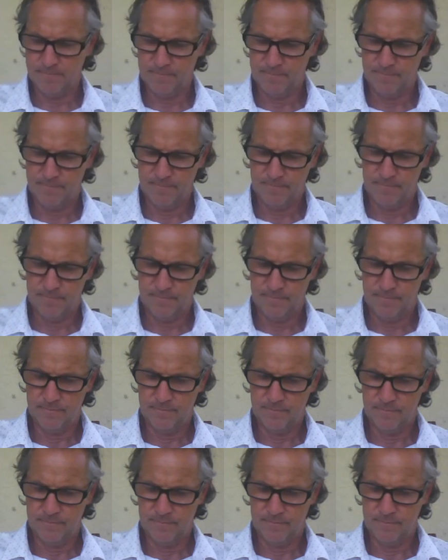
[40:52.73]

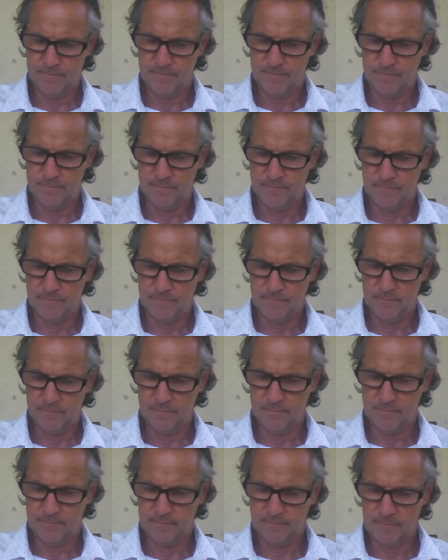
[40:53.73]

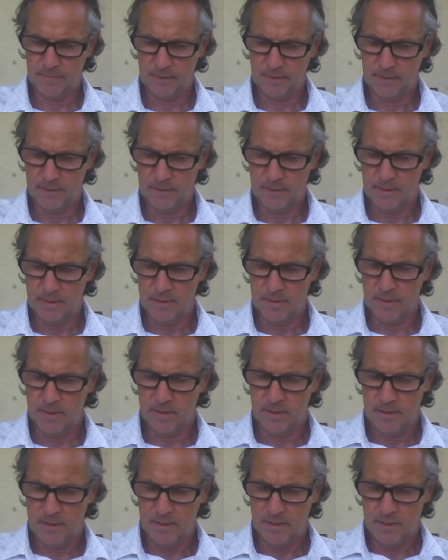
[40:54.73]

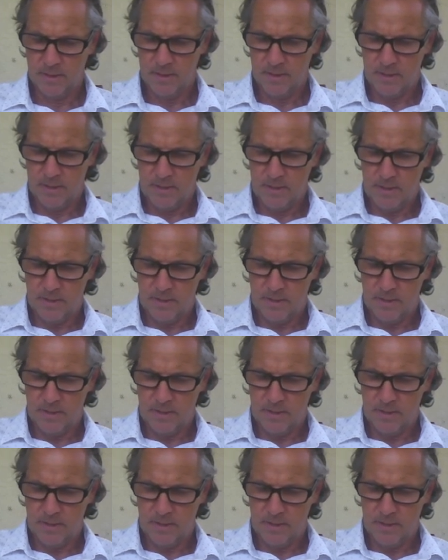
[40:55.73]
[no speech]